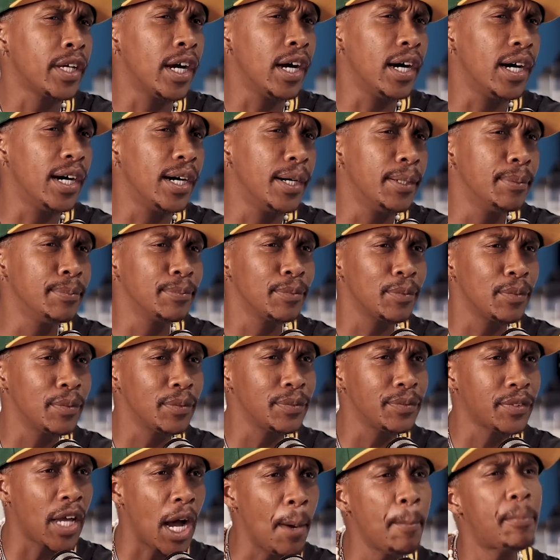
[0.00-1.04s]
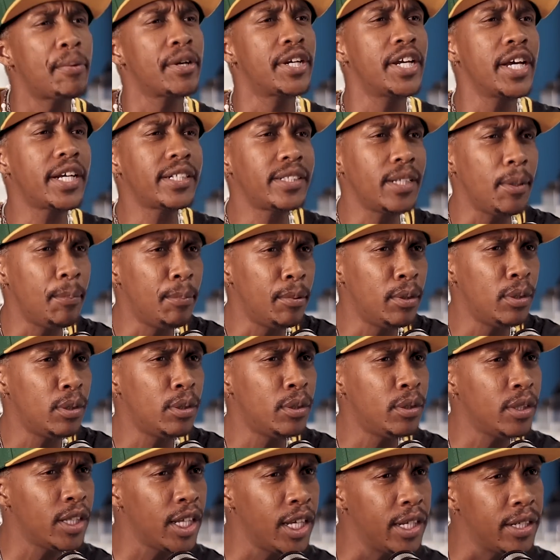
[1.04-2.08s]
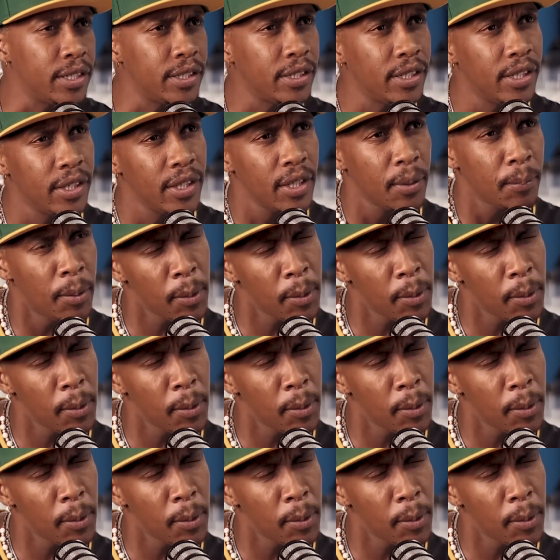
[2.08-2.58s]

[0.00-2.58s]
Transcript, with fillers: um, unpredictable. Yeah, yeah.